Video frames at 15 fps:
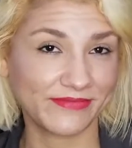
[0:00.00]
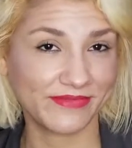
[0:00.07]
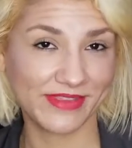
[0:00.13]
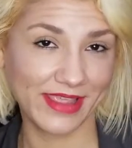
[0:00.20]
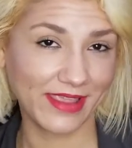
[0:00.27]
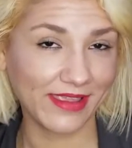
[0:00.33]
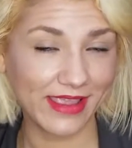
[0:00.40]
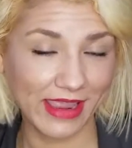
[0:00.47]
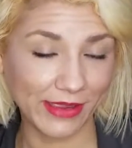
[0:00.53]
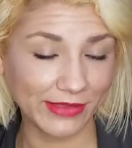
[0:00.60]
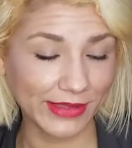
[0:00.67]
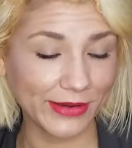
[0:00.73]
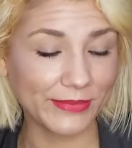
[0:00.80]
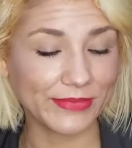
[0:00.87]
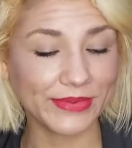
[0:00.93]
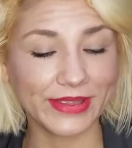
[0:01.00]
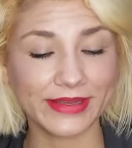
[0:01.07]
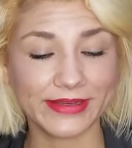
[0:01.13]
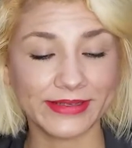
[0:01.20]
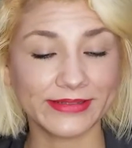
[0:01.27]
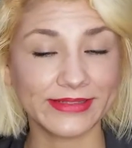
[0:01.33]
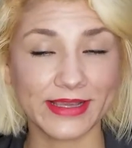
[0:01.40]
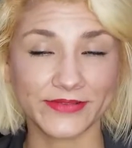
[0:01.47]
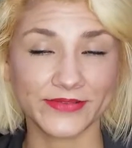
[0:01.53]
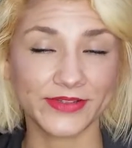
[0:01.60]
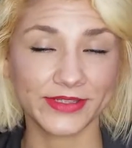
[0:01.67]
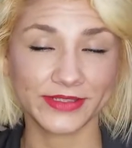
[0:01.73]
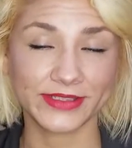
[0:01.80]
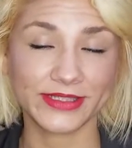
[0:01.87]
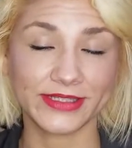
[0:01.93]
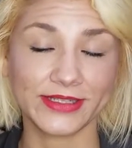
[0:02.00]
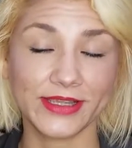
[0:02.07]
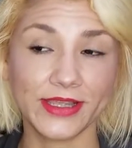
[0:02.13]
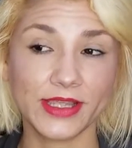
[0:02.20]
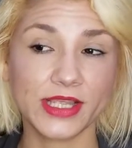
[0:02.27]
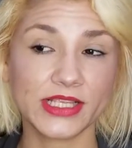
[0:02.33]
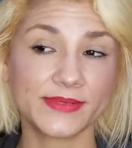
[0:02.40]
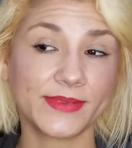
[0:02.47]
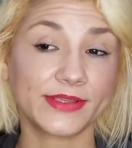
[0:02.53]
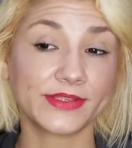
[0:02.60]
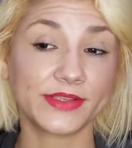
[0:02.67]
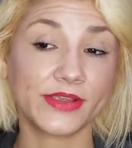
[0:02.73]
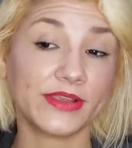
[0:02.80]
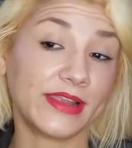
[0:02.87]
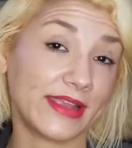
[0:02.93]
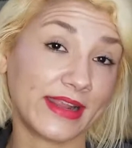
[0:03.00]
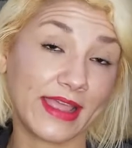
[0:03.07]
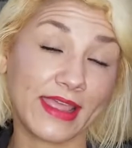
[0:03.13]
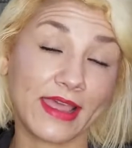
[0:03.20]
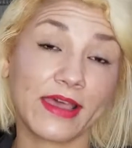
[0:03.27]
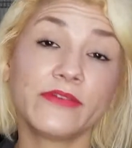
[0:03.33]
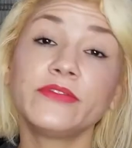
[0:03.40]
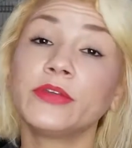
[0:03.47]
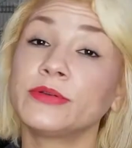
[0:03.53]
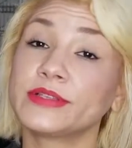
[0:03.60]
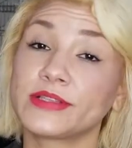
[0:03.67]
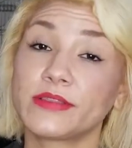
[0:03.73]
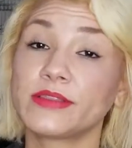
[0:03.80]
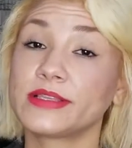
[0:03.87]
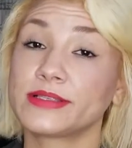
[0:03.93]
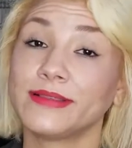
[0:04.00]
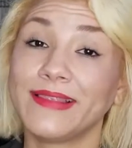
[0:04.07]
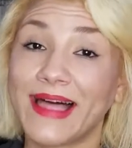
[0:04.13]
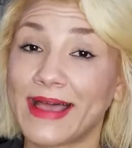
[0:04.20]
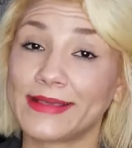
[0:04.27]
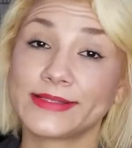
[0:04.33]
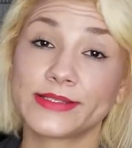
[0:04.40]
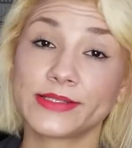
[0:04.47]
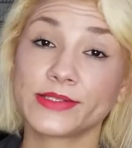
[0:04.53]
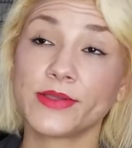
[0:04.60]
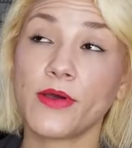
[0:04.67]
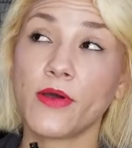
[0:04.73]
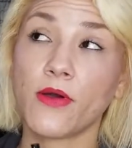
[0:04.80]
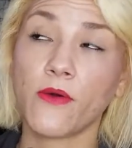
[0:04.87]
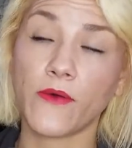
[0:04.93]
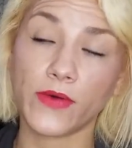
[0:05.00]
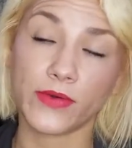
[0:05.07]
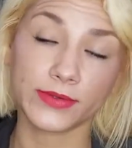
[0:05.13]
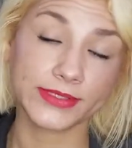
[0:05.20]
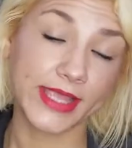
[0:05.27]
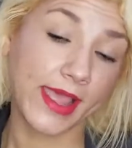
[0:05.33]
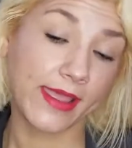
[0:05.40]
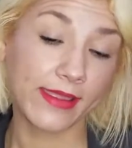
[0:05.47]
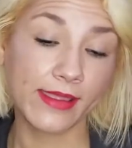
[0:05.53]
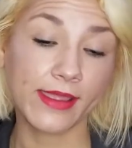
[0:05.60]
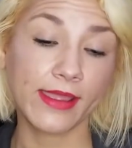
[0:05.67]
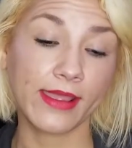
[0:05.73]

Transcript: thing out there, but it definitely smells good, and I have noticed that this lasts all day.